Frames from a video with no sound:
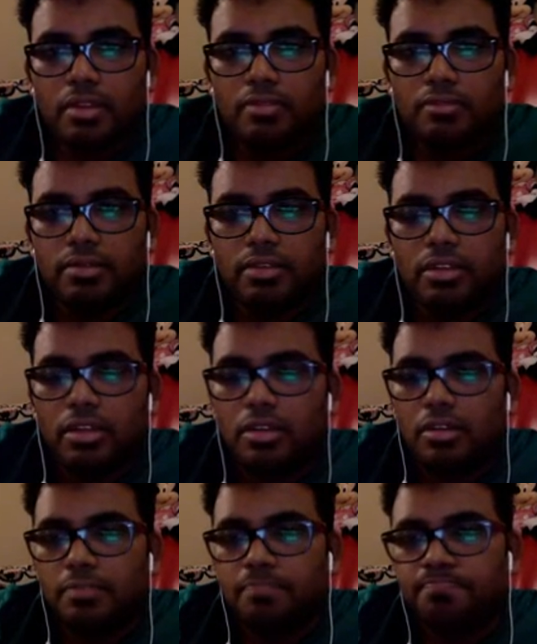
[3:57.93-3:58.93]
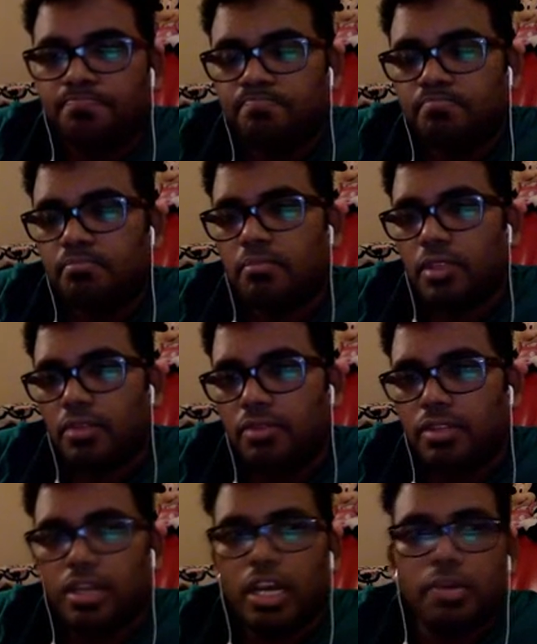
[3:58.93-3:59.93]
for the for
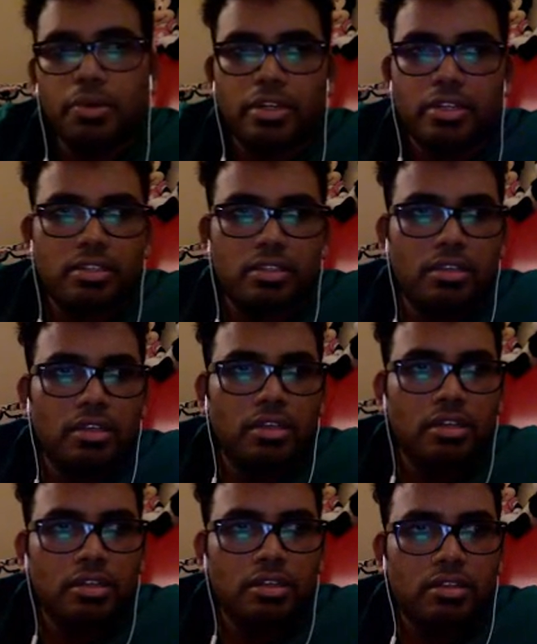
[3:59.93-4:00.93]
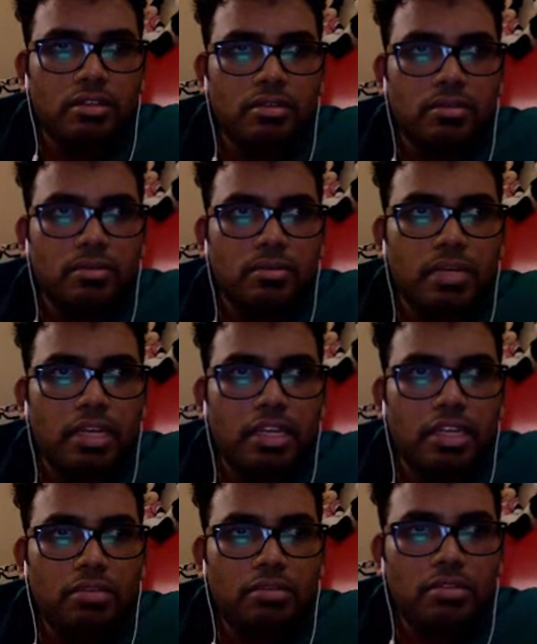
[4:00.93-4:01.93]
the iOS. So
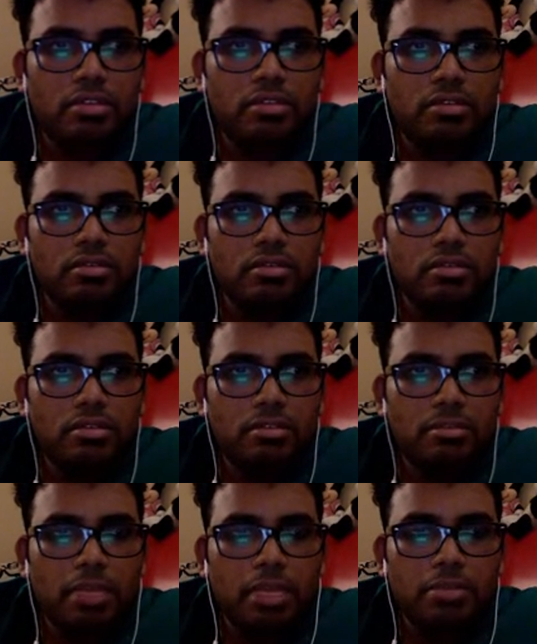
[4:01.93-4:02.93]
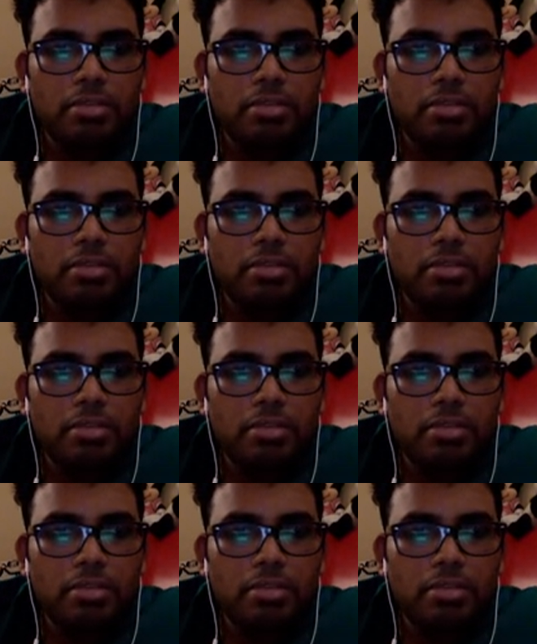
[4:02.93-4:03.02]
enable Google Maps